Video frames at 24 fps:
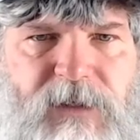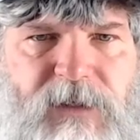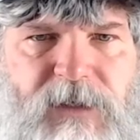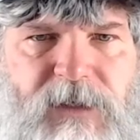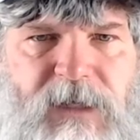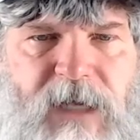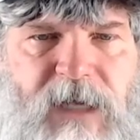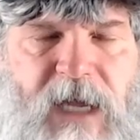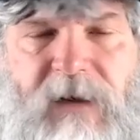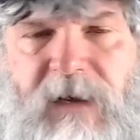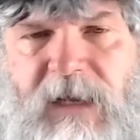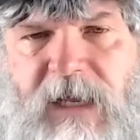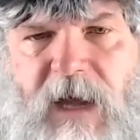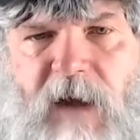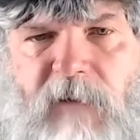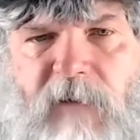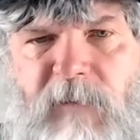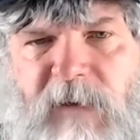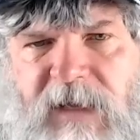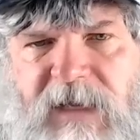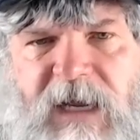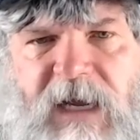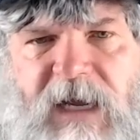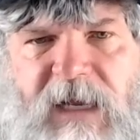and
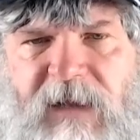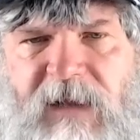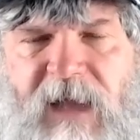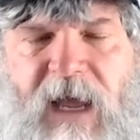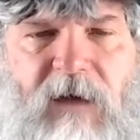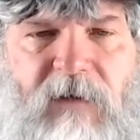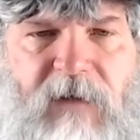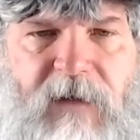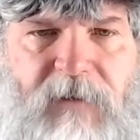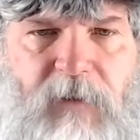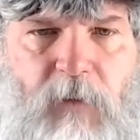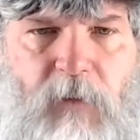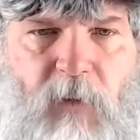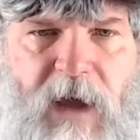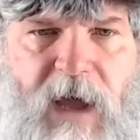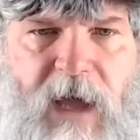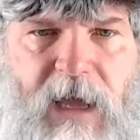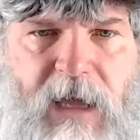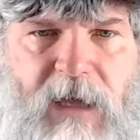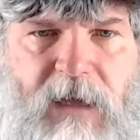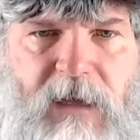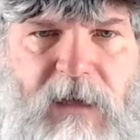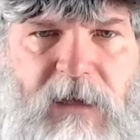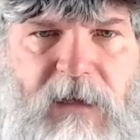government getting the hell out of the
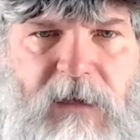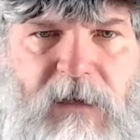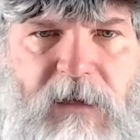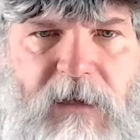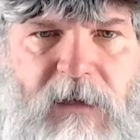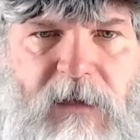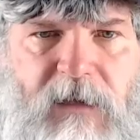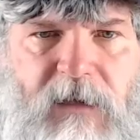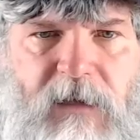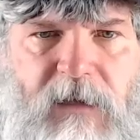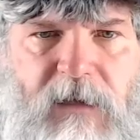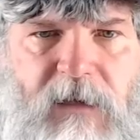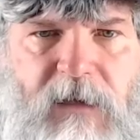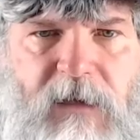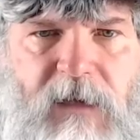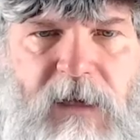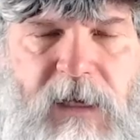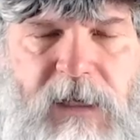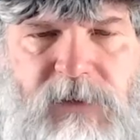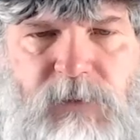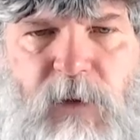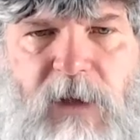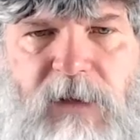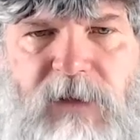way,
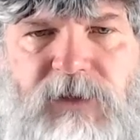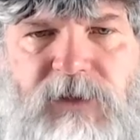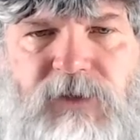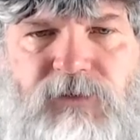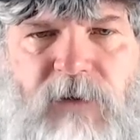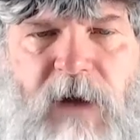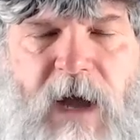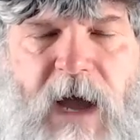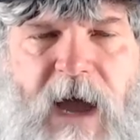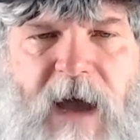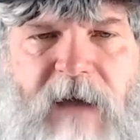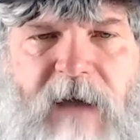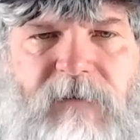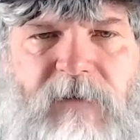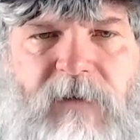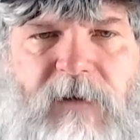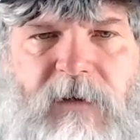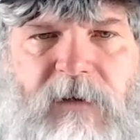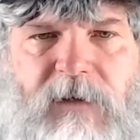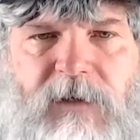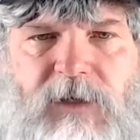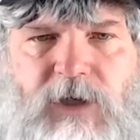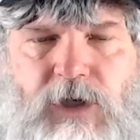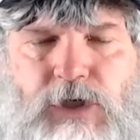as well as drive,
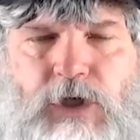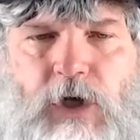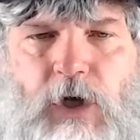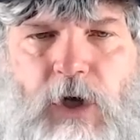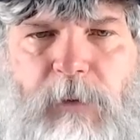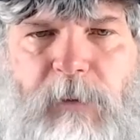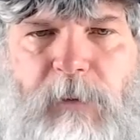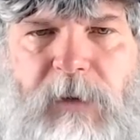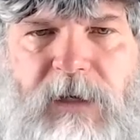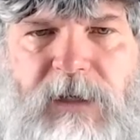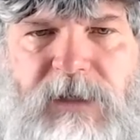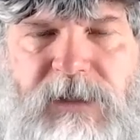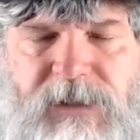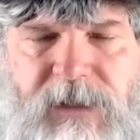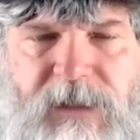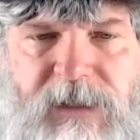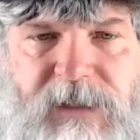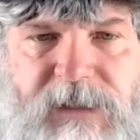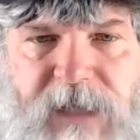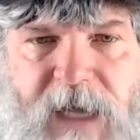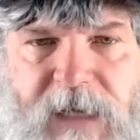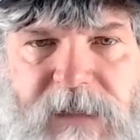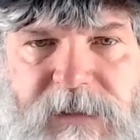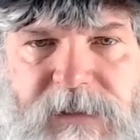determine
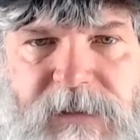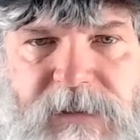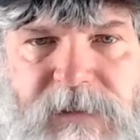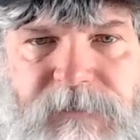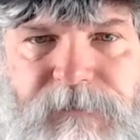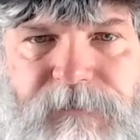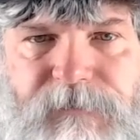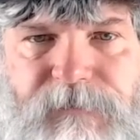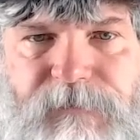success.